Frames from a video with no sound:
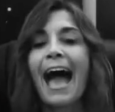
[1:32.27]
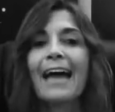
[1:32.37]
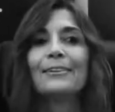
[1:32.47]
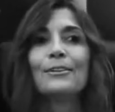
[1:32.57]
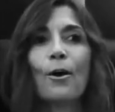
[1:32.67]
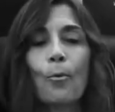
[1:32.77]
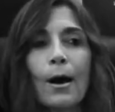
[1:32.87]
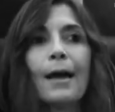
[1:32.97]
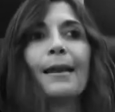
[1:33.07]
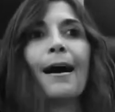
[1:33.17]
And you know
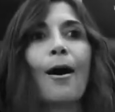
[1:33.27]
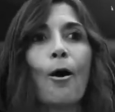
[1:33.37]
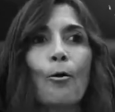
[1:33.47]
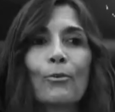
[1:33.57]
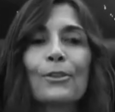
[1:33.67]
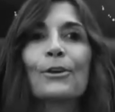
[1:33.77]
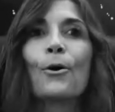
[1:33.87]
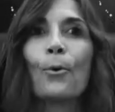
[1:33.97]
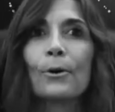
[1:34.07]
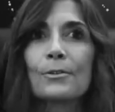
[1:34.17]
what? Over the
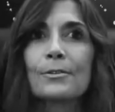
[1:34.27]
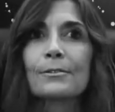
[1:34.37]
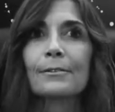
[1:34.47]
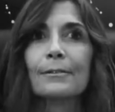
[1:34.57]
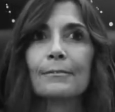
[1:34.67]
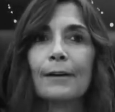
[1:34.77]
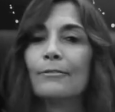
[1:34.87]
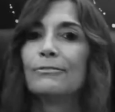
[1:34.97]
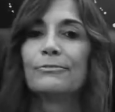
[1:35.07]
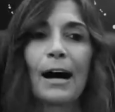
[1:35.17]
course
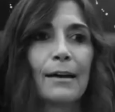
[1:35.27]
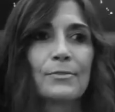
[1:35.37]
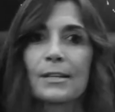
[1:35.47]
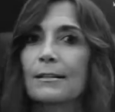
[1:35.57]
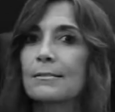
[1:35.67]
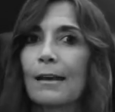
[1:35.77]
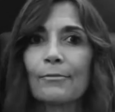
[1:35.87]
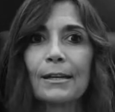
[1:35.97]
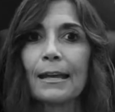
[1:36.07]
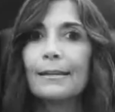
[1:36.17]
of 5, 6,
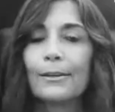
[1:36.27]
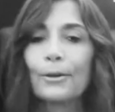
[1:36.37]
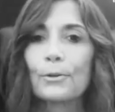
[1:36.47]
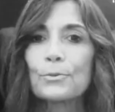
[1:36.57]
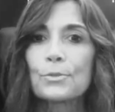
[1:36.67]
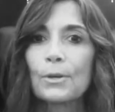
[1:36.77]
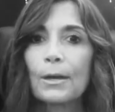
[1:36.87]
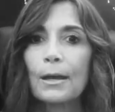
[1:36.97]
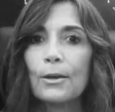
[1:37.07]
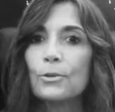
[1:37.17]
7, 8 years,
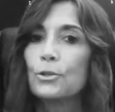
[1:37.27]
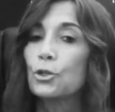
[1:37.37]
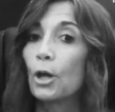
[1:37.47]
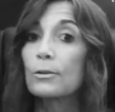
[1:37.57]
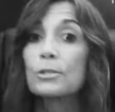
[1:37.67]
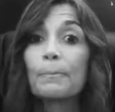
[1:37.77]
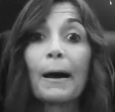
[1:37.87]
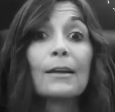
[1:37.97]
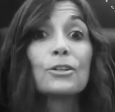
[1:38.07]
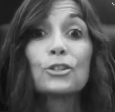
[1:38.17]
just
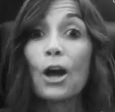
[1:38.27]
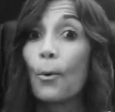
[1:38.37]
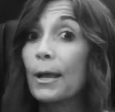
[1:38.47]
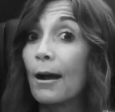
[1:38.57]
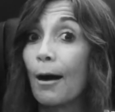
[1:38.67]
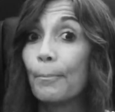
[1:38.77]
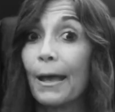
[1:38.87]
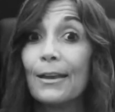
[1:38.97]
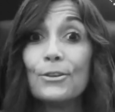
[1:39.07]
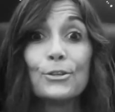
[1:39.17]
by showing up
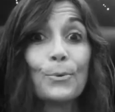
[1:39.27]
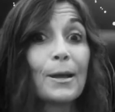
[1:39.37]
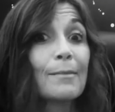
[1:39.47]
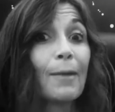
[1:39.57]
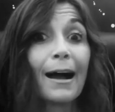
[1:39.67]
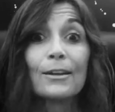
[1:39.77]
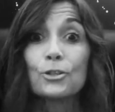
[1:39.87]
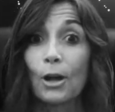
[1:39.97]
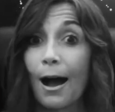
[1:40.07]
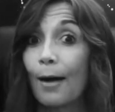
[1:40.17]
and doing my
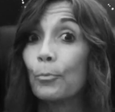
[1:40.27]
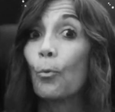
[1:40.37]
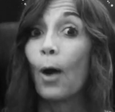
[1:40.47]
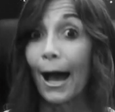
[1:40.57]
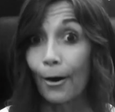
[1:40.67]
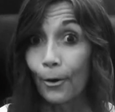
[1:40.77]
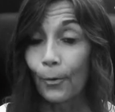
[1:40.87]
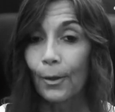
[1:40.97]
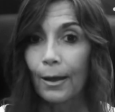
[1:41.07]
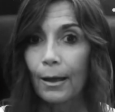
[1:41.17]
job
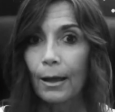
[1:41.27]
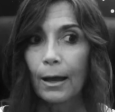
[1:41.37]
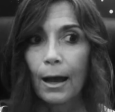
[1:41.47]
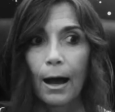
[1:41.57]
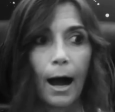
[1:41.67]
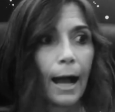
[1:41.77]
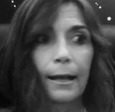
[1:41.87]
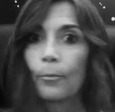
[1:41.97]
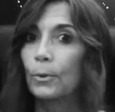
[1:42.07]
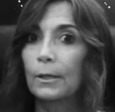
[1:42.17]
well, I
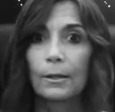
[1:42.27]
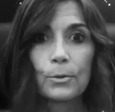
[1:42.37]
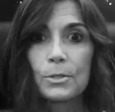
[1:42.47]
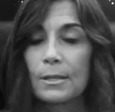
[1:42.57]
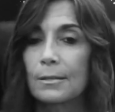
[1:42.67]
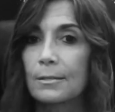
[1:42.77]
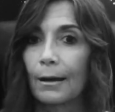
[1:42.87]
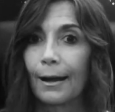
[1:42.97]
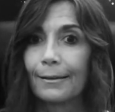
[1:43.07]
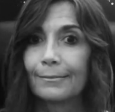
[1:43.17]
got really close to this
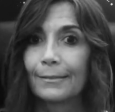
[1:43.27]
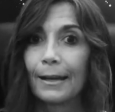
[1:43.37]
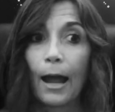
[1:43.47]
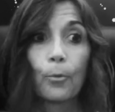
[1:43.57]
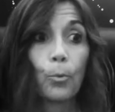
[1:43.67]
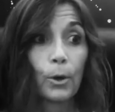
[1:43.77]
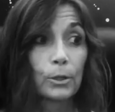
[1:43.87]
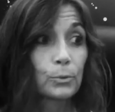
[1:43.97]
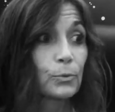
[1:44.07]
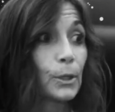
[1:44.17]
guy. And I
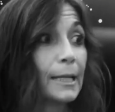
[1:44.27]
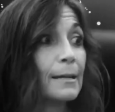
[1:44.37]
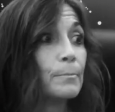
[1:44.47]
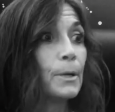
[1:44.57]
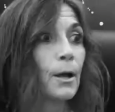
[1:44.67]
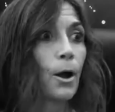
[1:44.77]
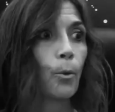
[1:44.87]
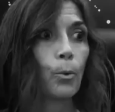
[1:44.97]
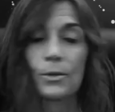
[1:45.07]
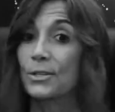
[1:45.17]
worked for him.
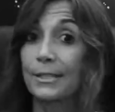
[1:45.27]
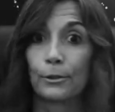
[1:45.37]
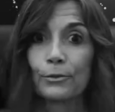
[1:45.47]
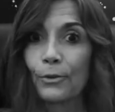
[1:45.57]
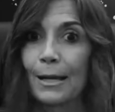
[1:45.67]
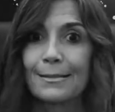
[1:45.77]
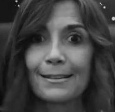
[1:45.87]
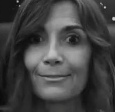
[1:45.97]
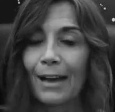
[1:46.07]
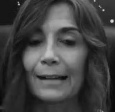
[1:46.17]
We're still friends.
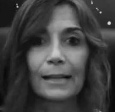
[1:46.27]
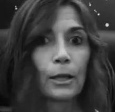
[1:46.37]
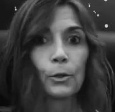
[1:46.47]
In fact, I